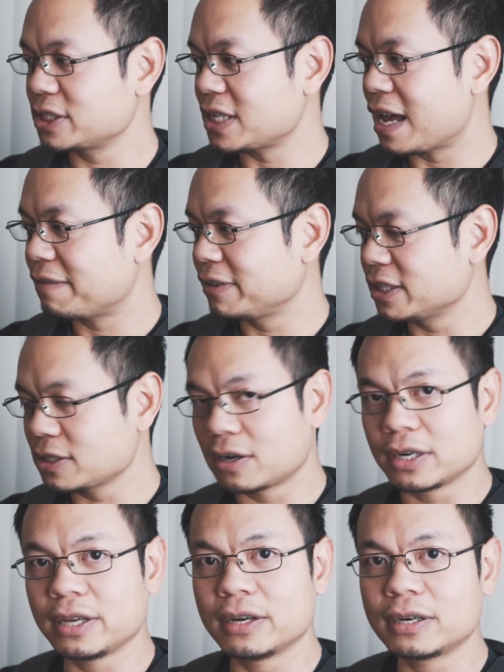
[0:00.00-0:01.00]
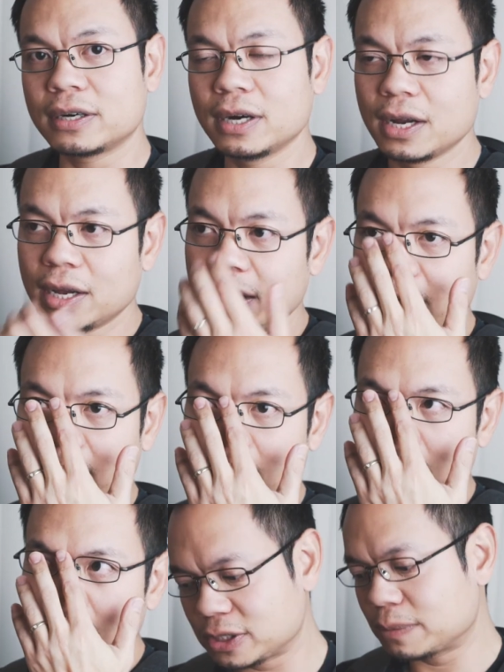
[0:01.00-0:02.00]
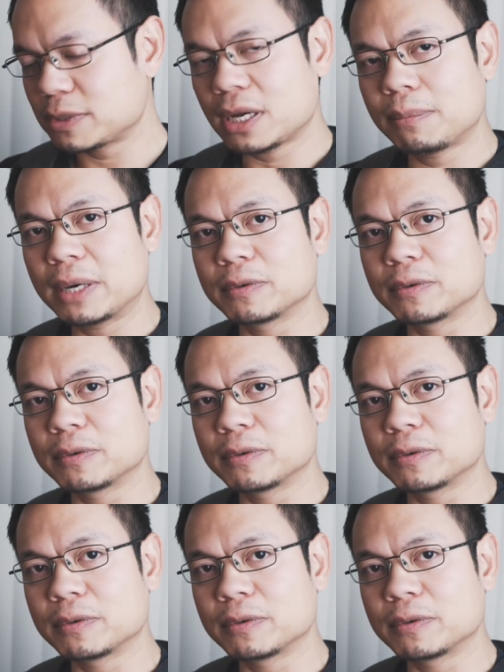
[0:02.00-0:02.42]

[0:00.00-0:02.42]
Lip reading: Just have this on here, and sometimes